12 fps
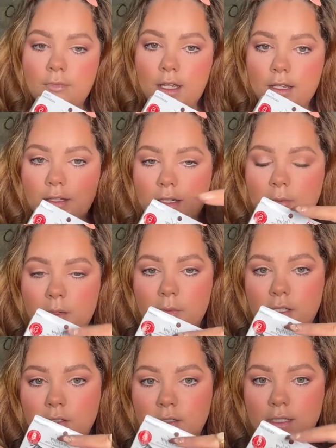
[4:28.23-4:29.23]
Then I'm going to be
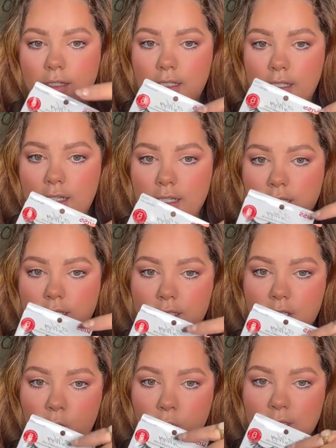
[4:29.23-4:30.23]
using the Kiss
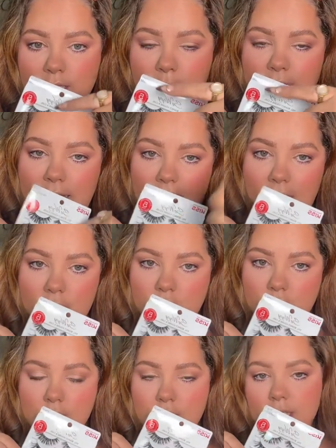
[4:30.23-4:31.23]
So Wispy
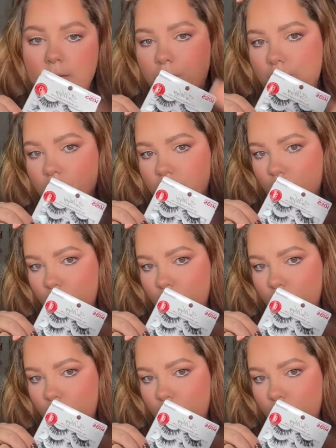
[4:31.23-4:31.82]
Lashes. I'm going to put those on real